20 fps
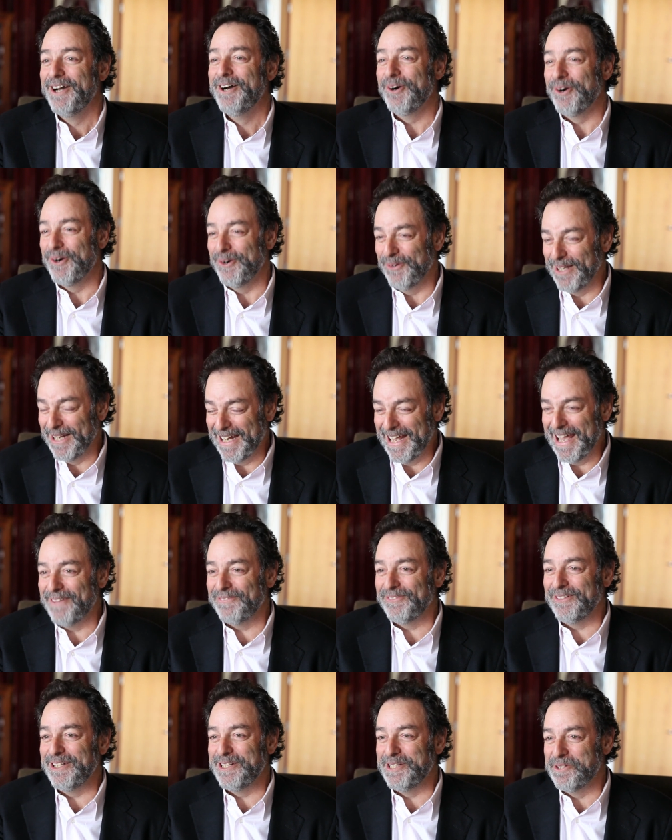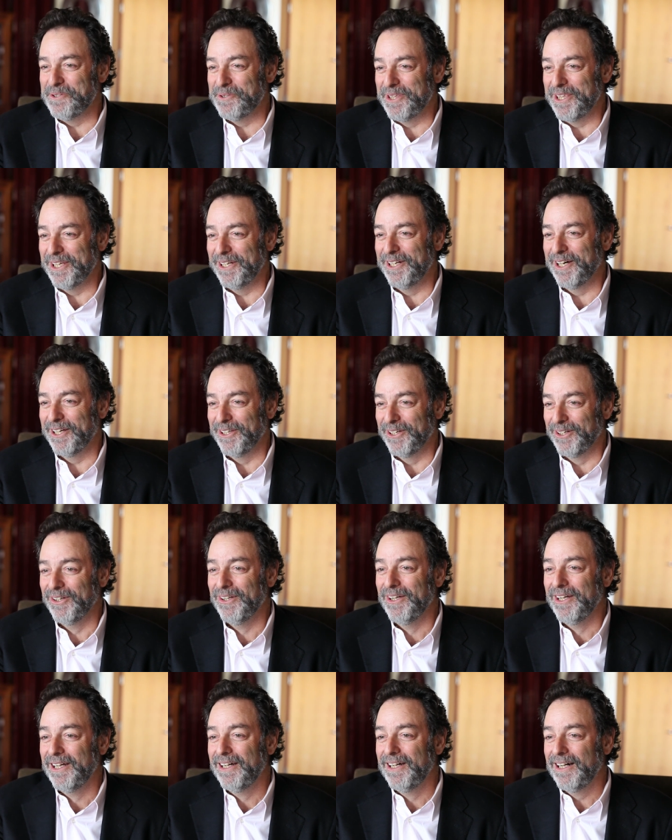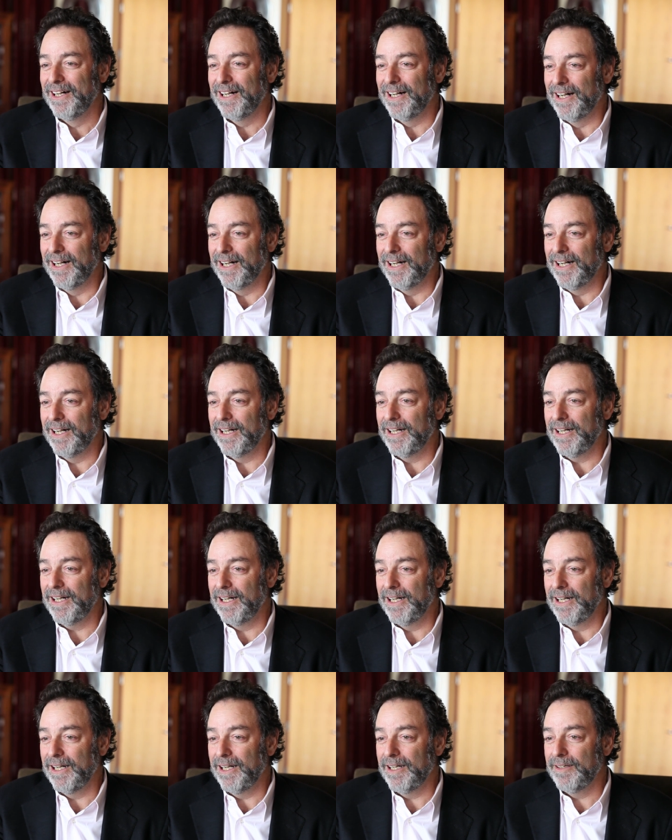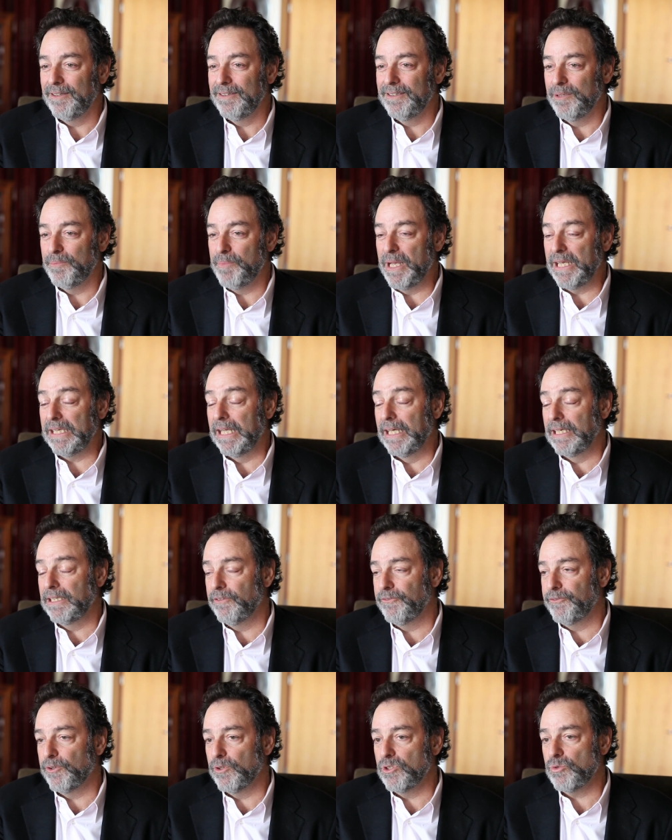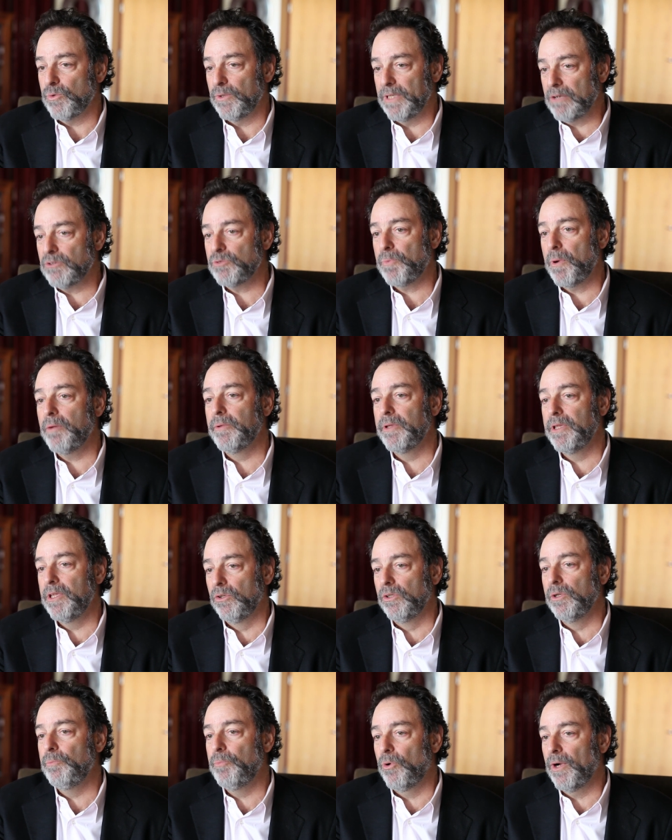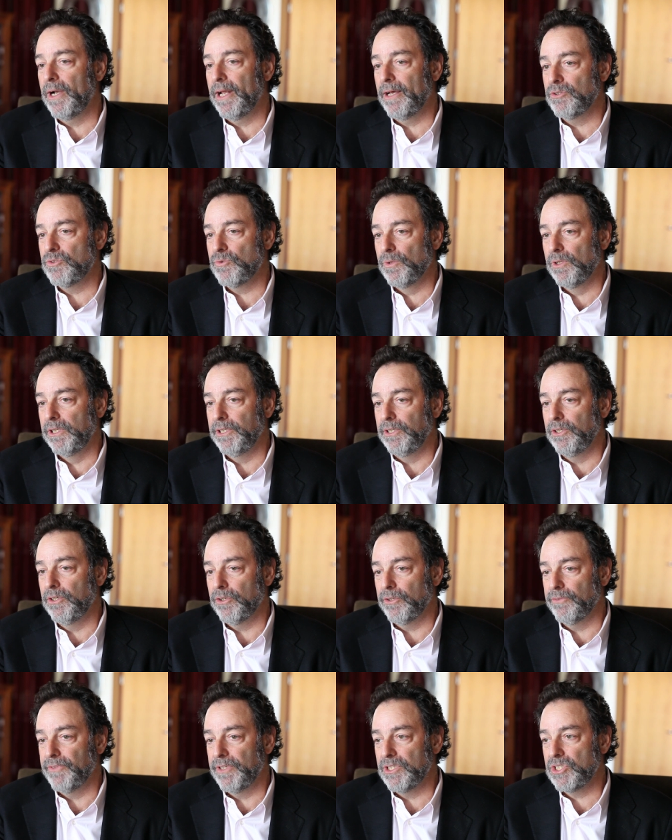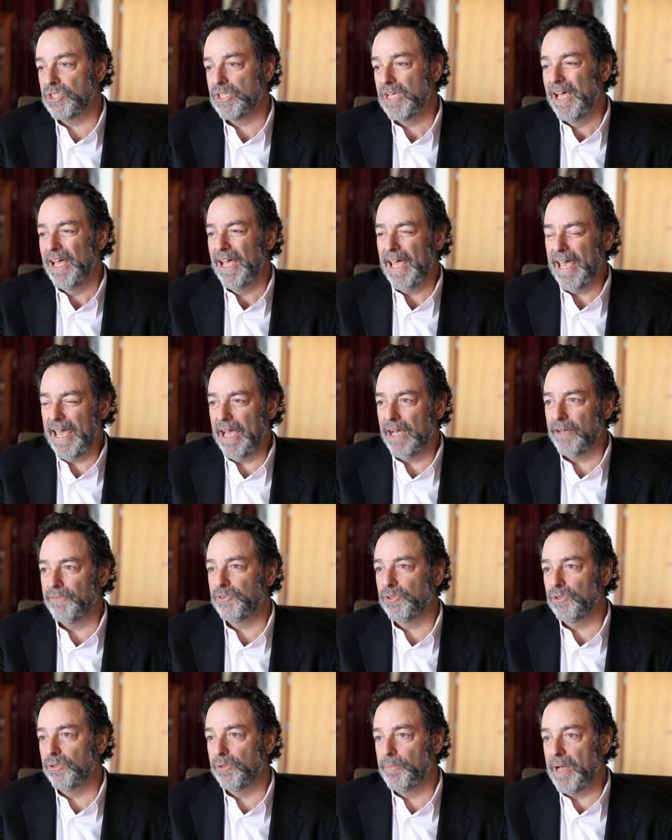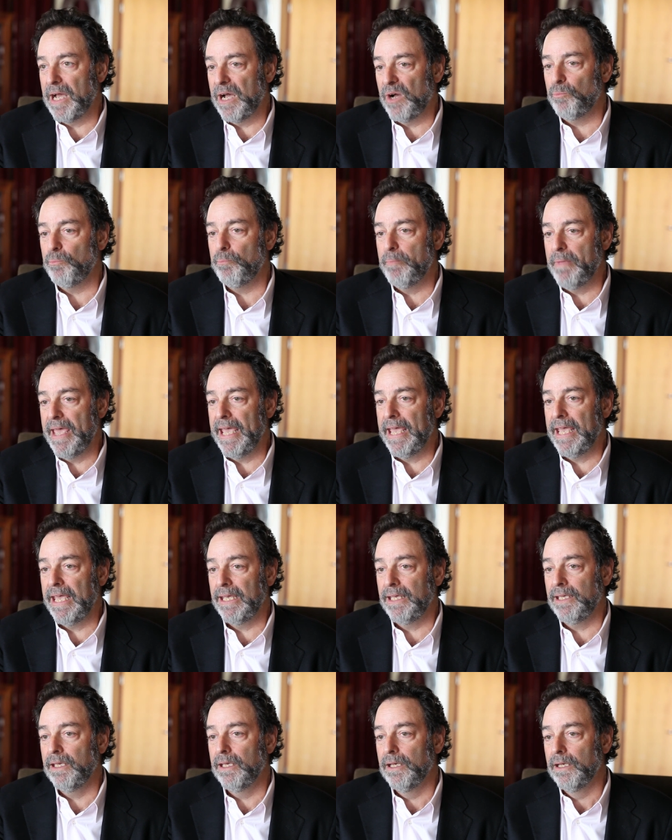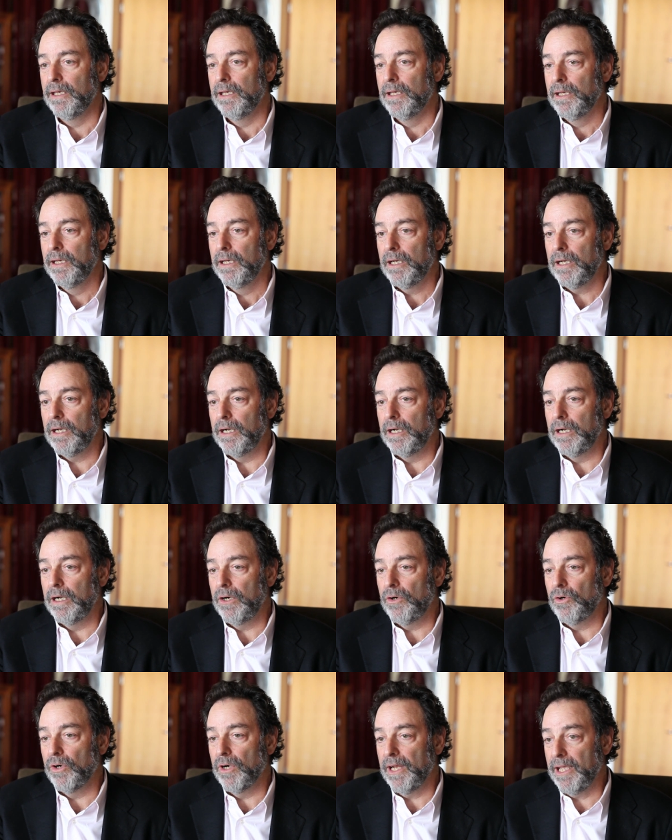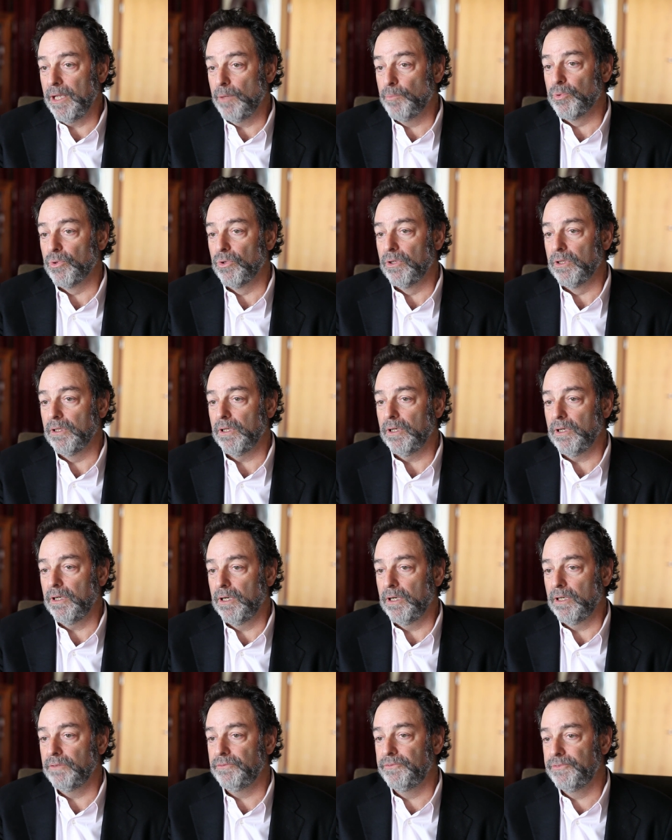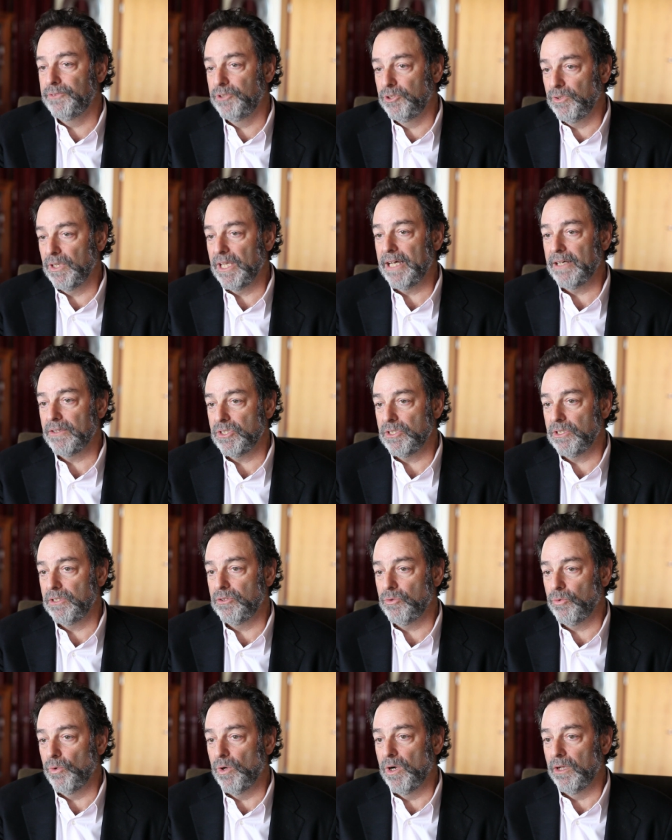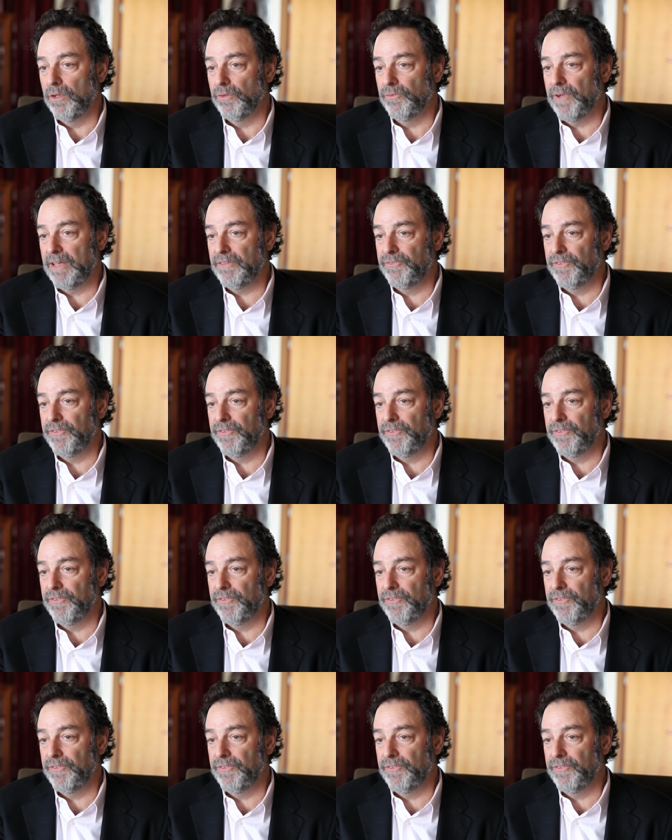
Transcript: Or are we going to have to deal with another debate like the first one? That was probably the only point I was really nervous after about May or April of 2012.